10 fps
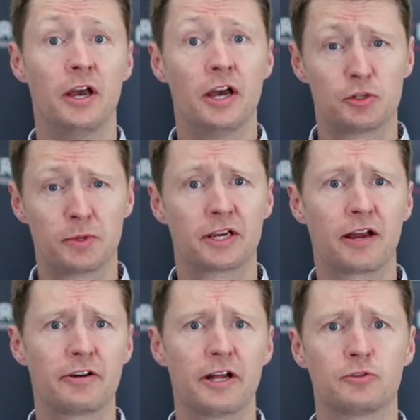has been
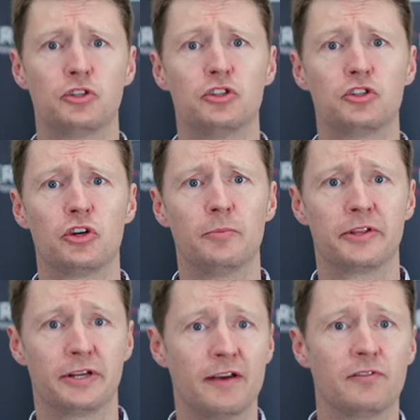carried out to determine
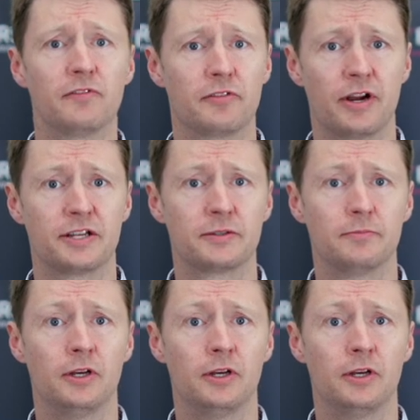the level of threat.